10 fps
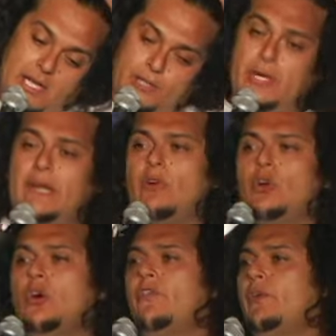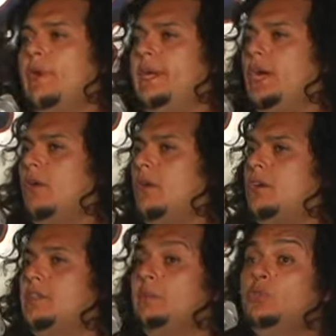I don't have a girlfriend right now,
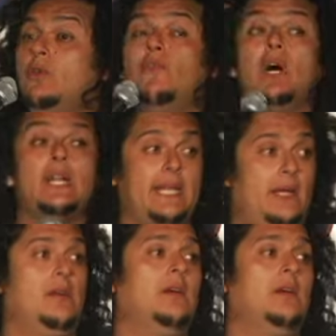because I'm too funny.